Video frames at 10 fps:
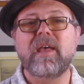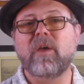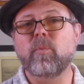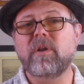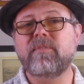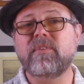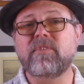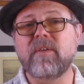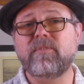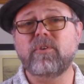and one of his
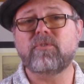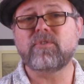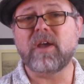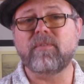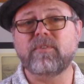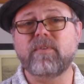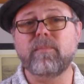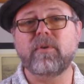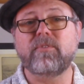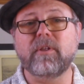nephews traveled from
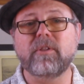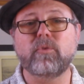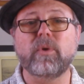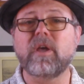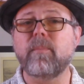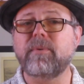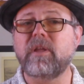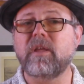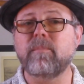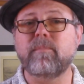Brazil to
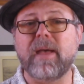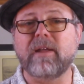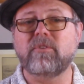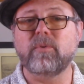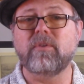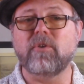accompany him back to his